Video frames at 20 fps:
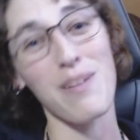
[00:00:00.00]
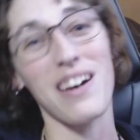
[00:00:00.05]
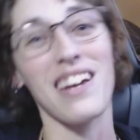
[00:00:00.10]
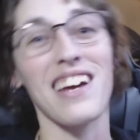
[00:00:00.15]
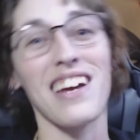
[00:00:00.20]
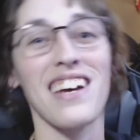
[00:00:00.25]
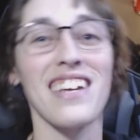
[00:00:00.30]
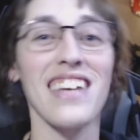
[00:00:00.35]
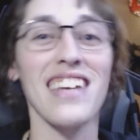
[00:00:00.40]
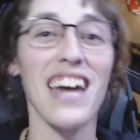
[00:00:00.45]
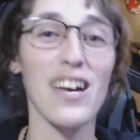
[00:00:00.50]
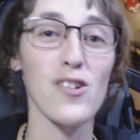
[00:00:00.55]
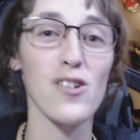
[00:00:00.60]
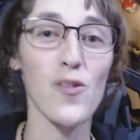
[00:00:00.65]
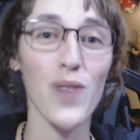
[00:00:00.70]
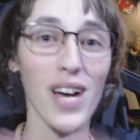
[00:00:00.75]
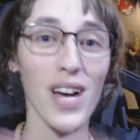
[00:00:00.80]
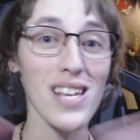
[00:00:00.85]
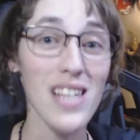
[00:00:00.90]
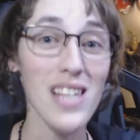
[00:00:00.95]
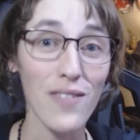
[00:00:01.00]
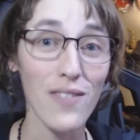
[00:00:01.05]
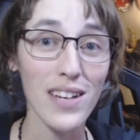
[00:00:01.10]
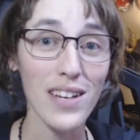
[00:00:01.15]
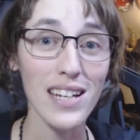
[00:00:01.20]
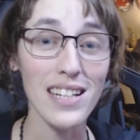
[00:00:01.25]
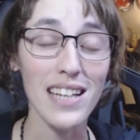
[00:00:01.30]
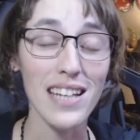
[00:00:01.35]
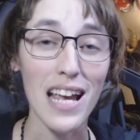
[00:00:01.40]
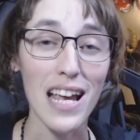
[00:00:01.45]
But yeah, so if you guys have
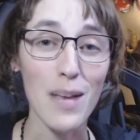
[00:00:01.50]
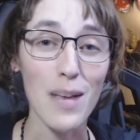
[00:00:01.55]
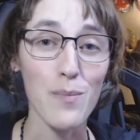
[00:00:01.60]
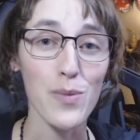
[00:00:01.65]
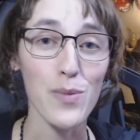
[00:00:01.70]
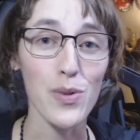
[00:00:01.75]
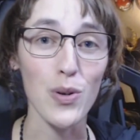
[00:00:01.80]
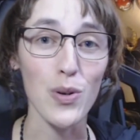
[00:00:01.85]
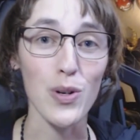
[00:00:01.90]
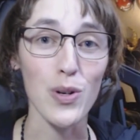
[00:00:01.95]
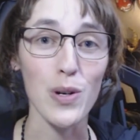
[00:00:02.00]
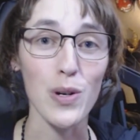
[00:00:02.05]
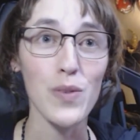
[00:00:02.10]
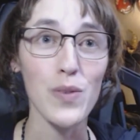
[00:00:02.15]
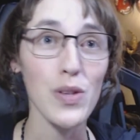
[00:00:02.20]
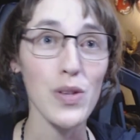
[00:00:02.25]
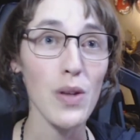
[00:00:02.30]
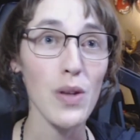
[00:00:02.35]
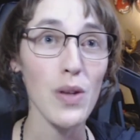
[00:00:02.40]
any names, or